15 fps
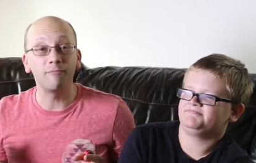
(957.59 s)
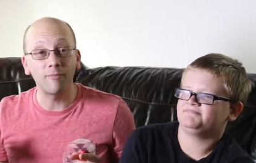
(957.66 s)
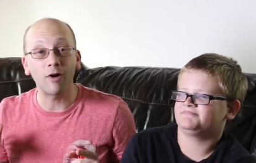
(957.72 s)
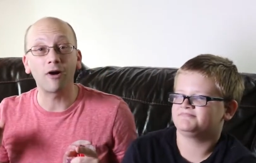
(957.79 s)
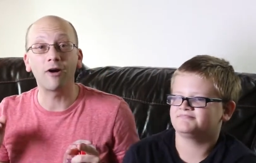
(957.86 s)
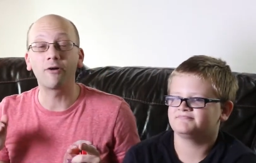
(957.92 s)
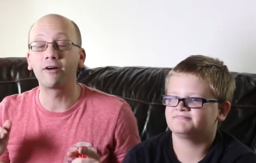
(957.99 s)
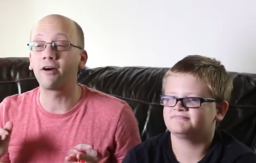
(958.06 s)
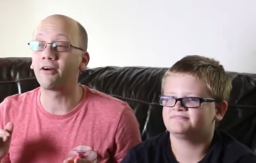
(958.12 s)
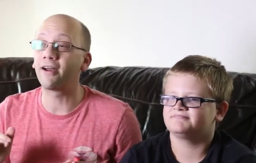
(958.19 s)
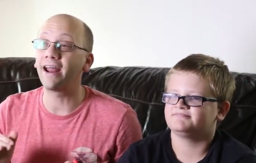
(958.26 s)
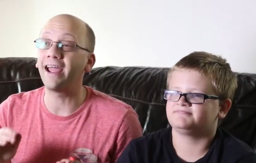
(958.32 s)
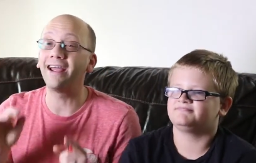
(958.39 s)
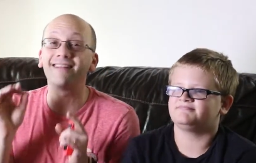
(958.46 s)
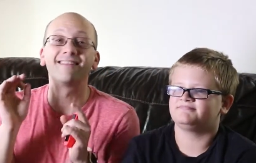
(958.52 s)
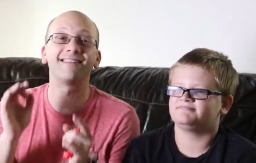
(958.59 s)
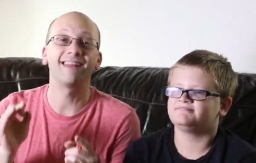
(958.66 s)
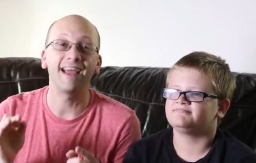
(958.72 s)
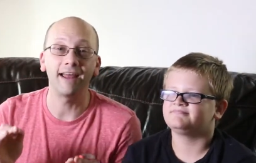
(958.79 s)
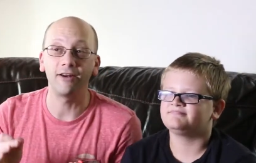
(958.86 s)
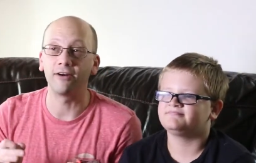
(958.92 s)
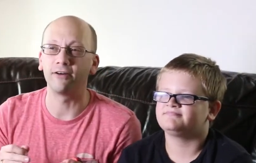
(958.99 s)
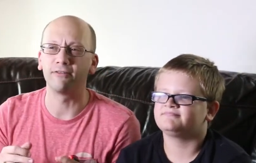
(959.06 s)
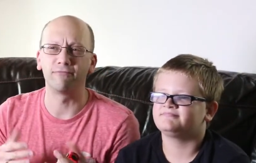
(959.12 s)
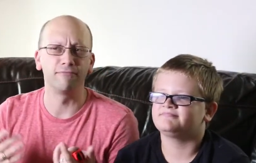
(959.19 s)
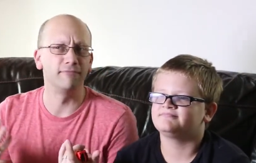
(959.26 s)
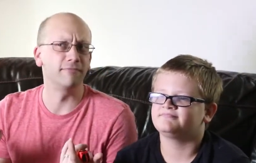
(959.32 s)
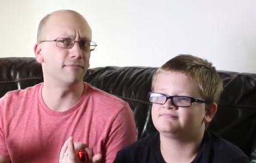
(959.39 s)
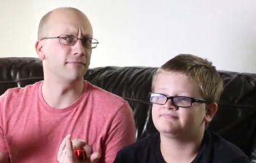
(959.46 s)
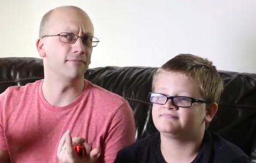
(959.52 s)
Speaker 1: than Mario Kart 8 Standard.
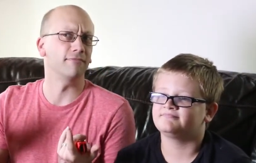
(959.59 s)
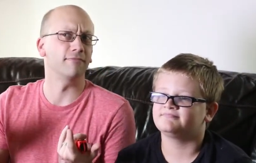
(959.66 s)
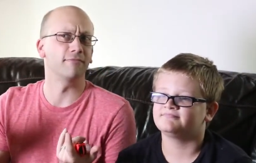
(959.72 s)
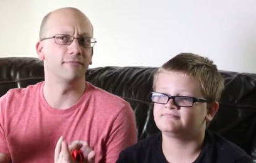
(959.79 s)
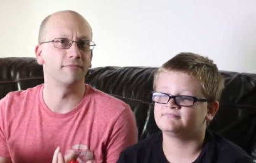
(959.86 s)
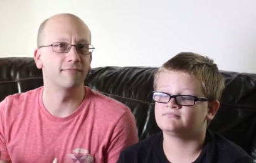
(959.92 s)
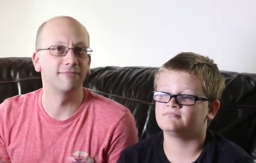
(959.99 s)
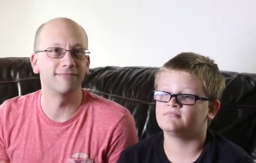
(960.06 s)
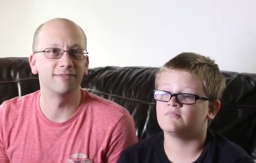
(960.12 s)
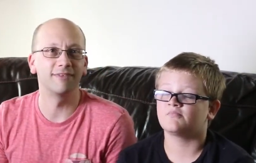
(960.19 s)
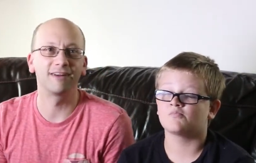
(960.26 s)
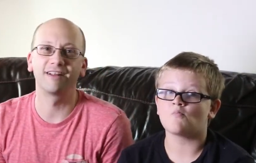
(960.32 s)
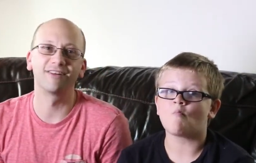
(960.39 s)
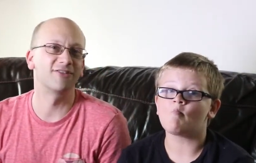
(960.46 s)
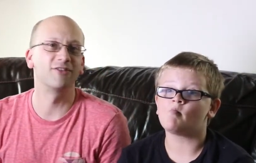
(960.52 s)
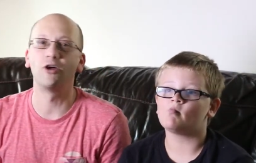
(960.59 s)
Because